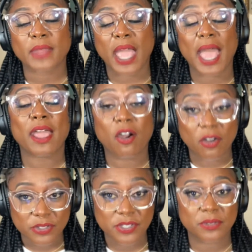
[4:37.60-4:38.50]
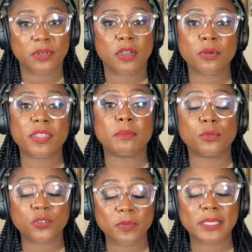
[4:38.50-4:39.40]
I also know that
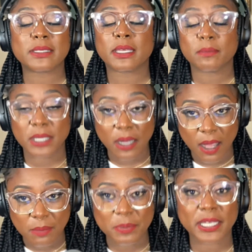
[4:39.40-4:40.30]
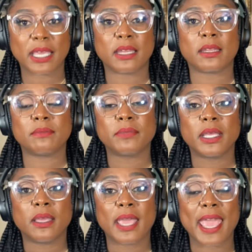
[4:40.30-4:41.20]
movements can be complicated
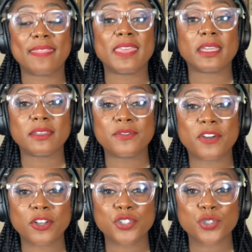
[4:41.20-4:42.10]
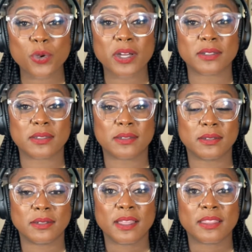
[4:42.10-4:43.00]
and they can fall short.
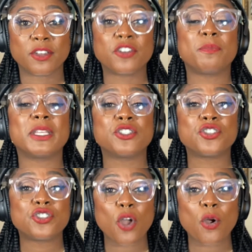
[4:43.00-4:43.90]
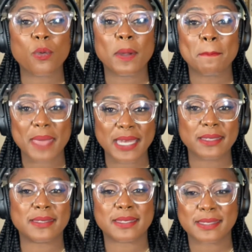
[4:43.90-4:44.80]
There have been so
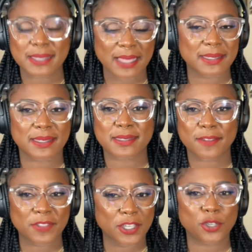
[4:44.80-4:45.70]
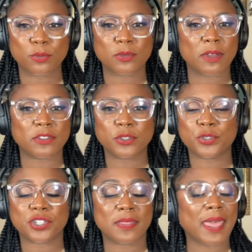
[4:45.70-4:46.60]
many successes of the Cuban
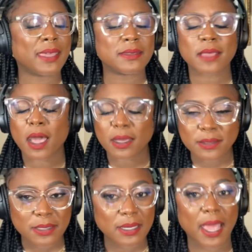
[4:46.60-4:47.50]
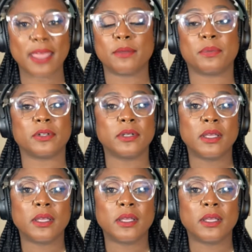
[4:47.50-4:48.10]
Revolution. That is undeniable.